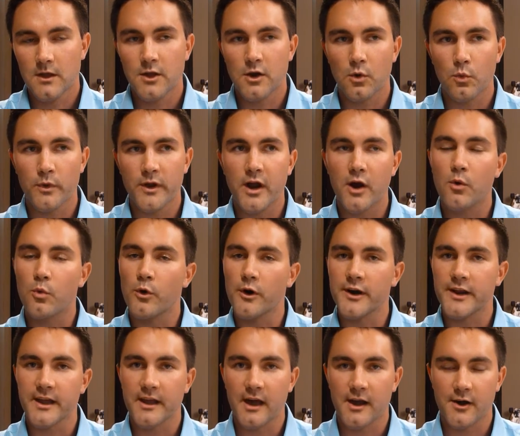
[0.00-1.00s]
You know, we are
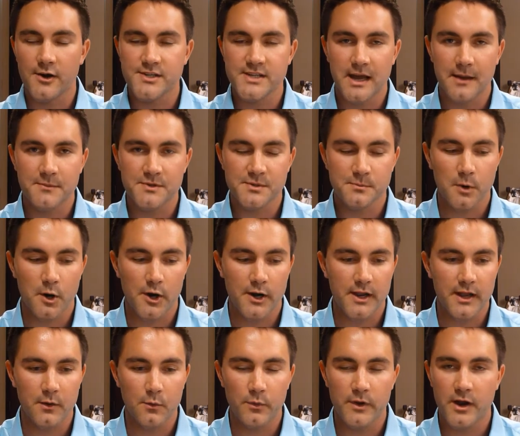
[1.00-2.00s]
working on our time to
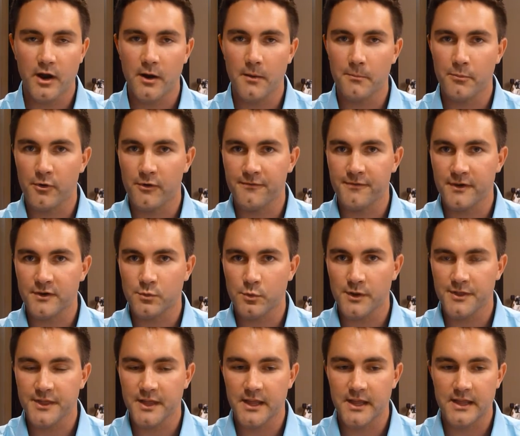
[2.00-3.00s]
market. We aren't perfect
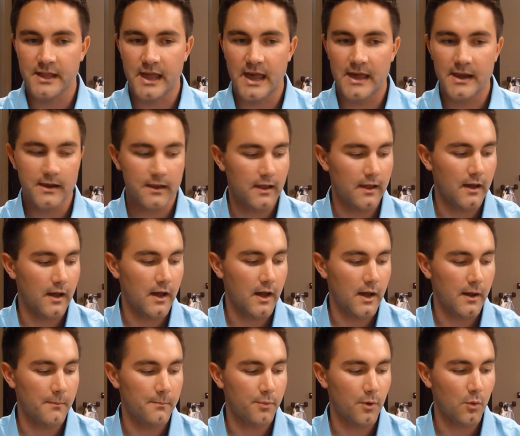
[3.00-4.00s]
with it yet,
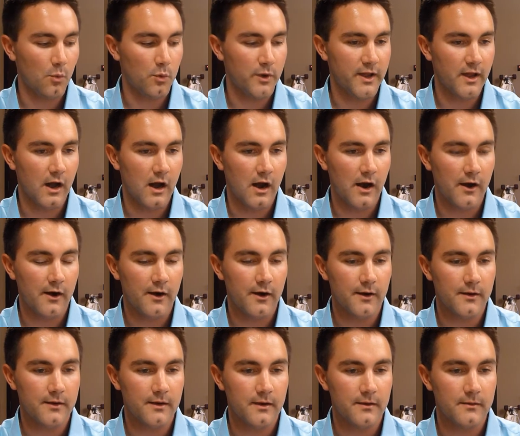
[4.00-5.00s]
but we are
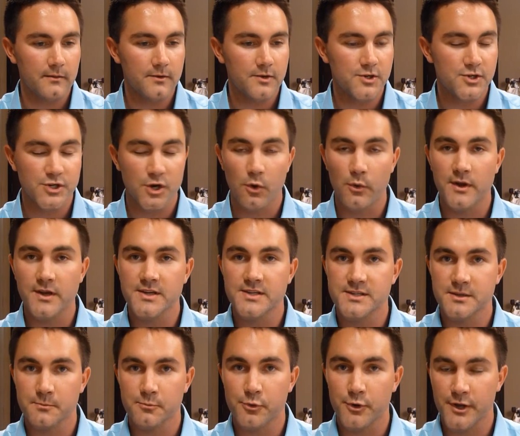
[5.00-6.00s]
showing
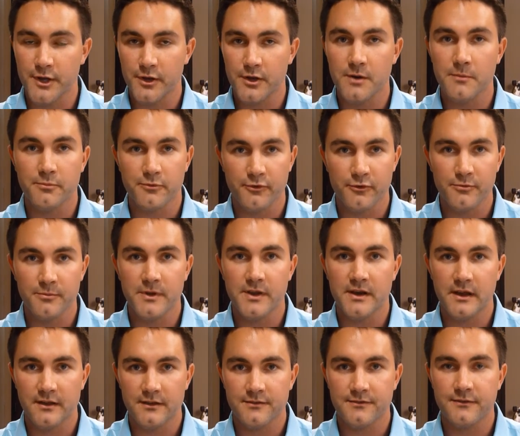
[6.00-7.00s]
some pretty good
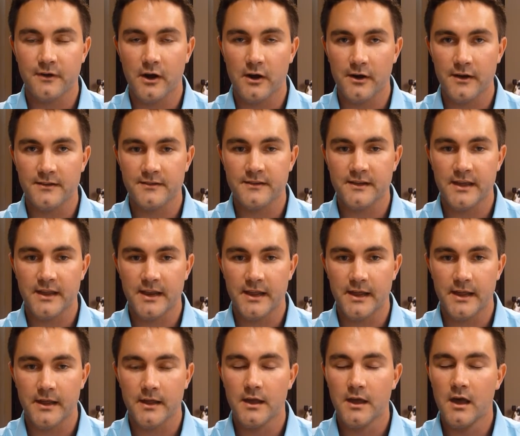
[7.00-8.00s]
improvement as far as
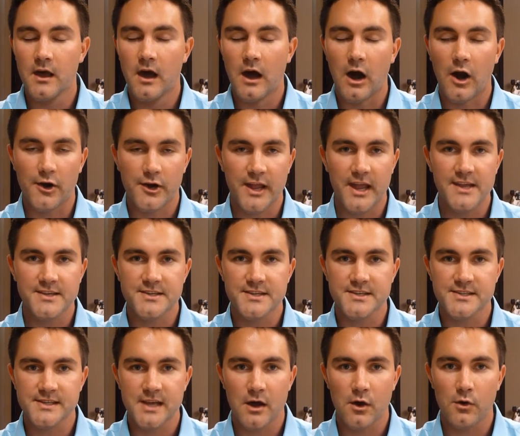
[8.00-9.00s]
getting our
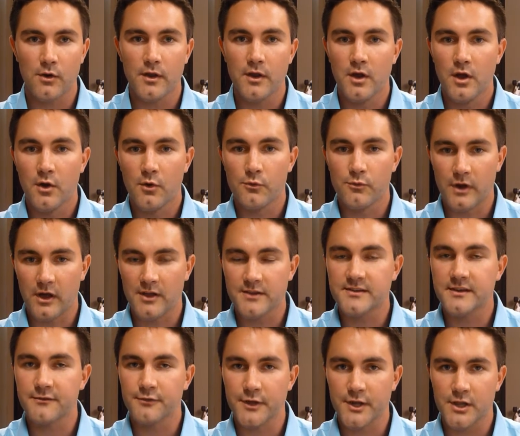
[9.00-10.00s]
cases out
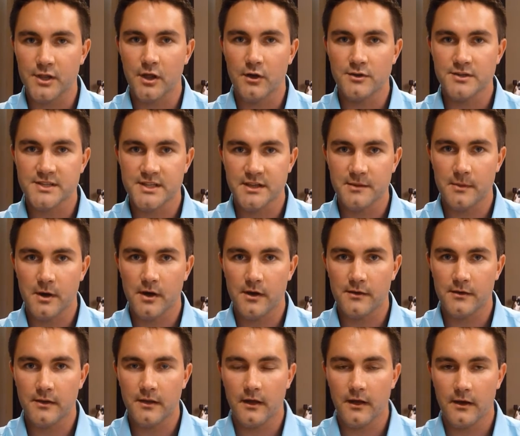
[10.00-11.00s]
relatively close to the amount
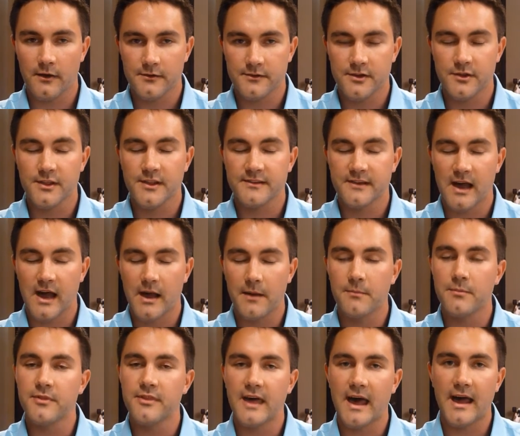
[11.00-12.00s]
or to the
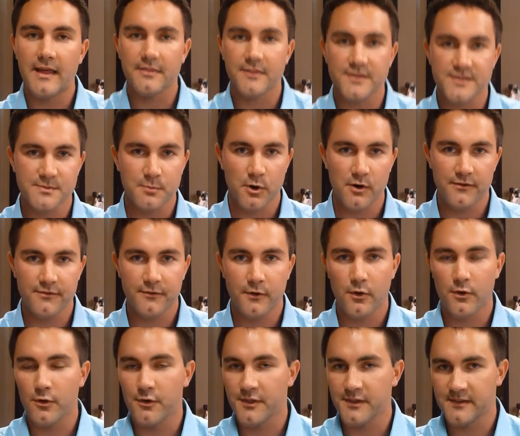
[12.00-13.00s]
time that the
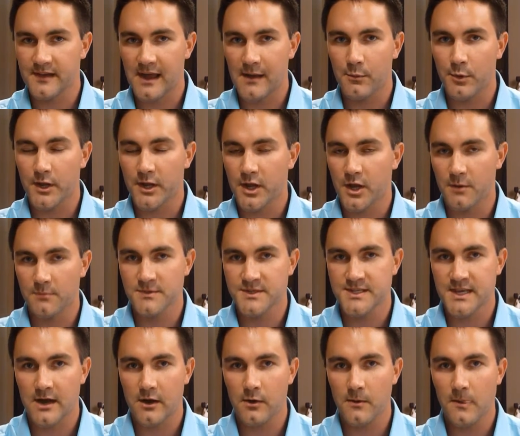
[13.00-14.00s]
smartphone or the tablet comes
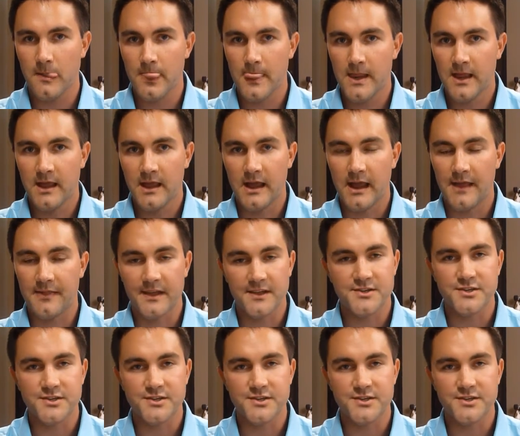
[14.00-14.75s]
out, and that's